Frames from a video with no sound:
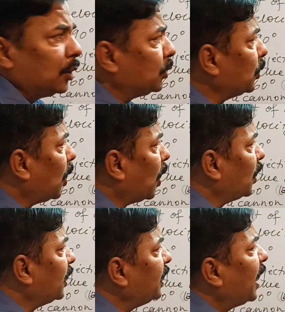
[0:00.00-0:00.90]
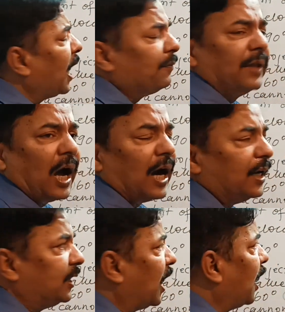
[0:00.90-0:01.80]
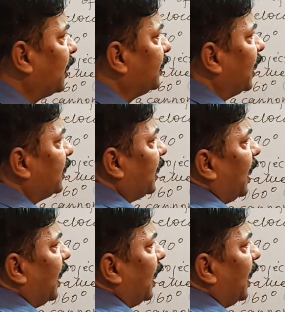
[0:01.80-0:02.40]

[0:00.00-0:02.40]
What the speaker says: You already have the idea that